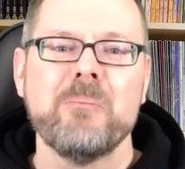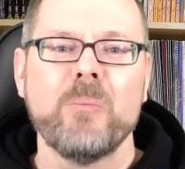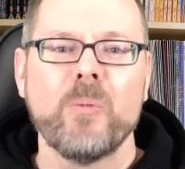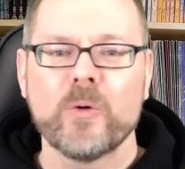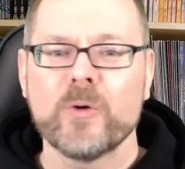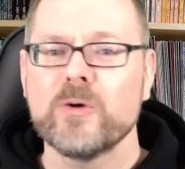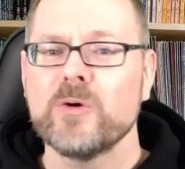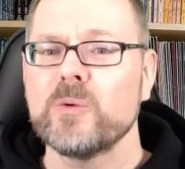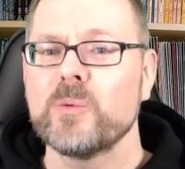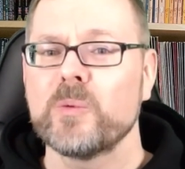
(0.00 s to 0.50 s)

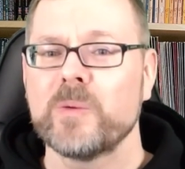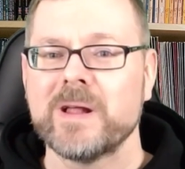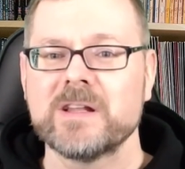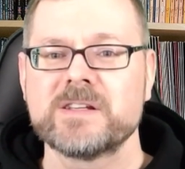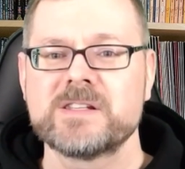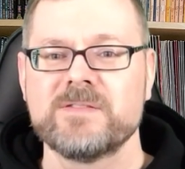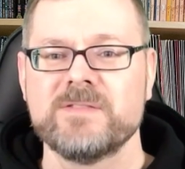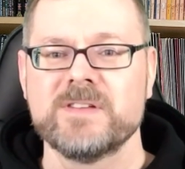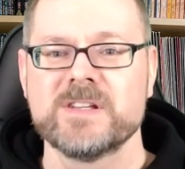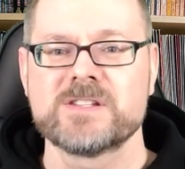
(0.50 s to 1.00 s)
moral
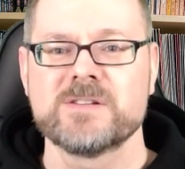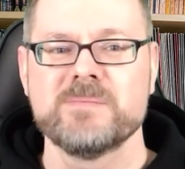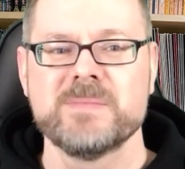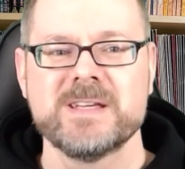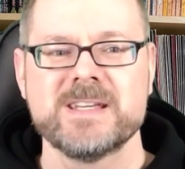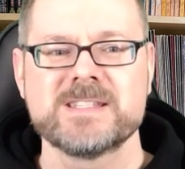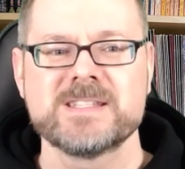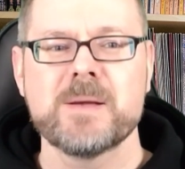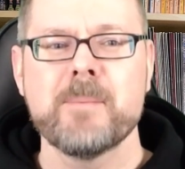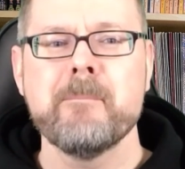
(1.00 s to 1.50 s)

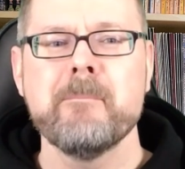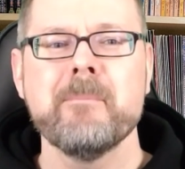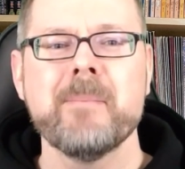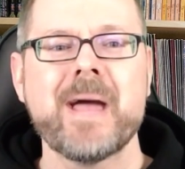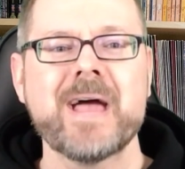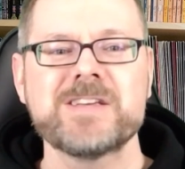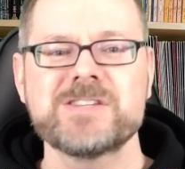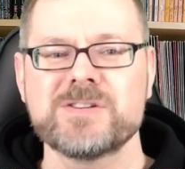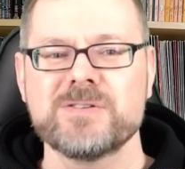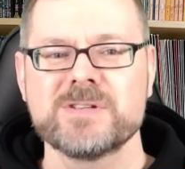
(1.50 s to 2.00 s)
relativism is a
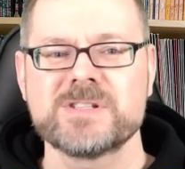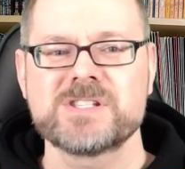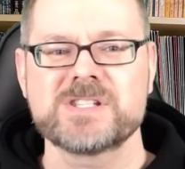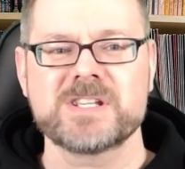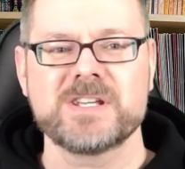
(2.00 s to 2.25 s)
mastered